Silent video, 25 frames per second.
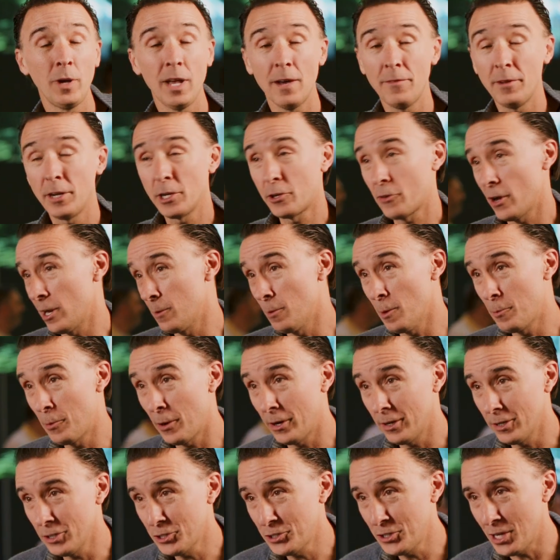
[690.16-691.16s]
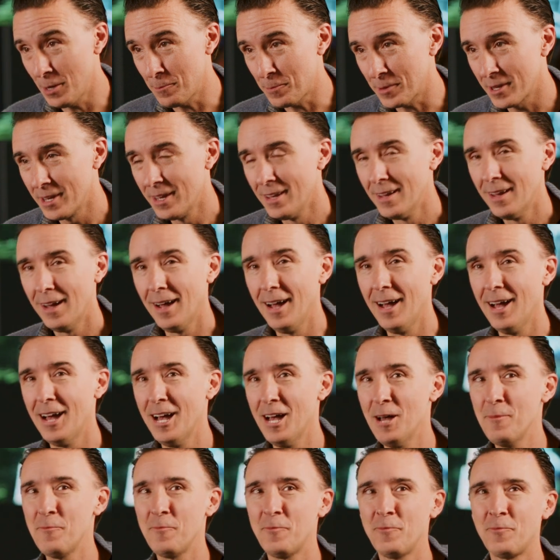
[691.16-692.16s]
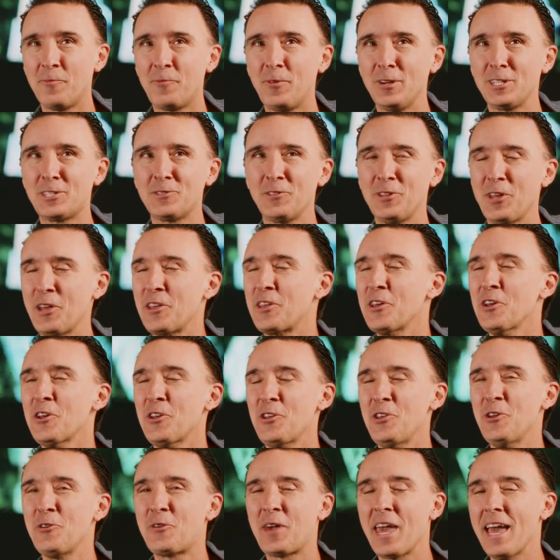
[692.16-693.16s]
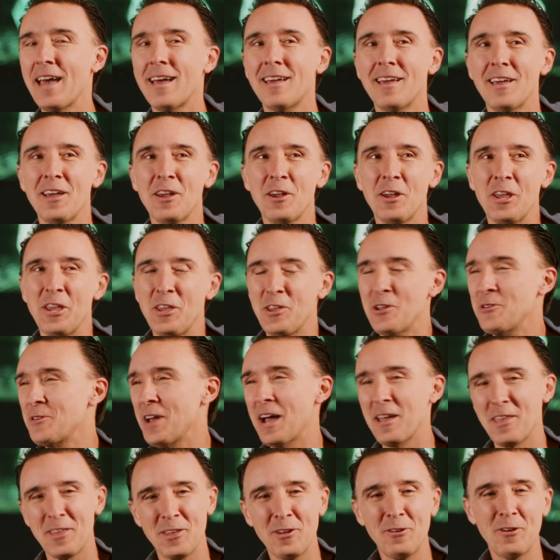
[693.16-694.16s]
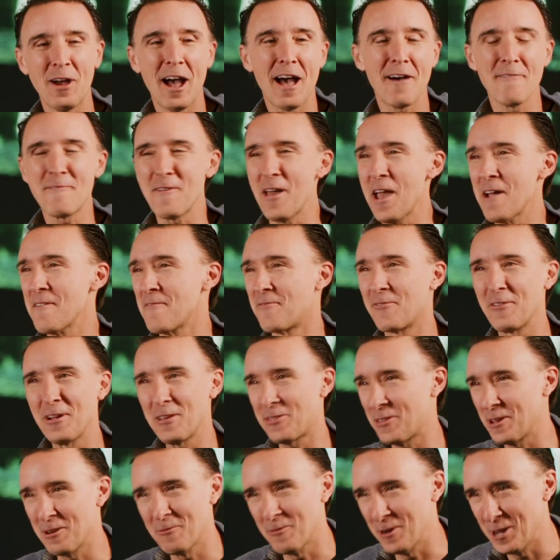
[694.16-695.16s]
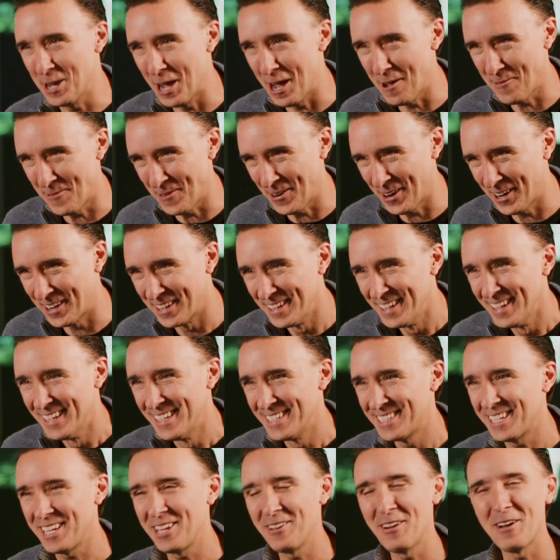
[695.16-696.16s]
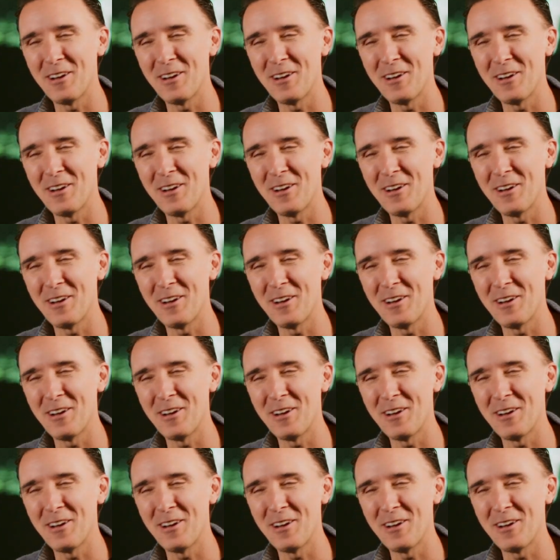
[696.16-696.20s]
have an incredible partnership. First, like, you have everything we offer. So you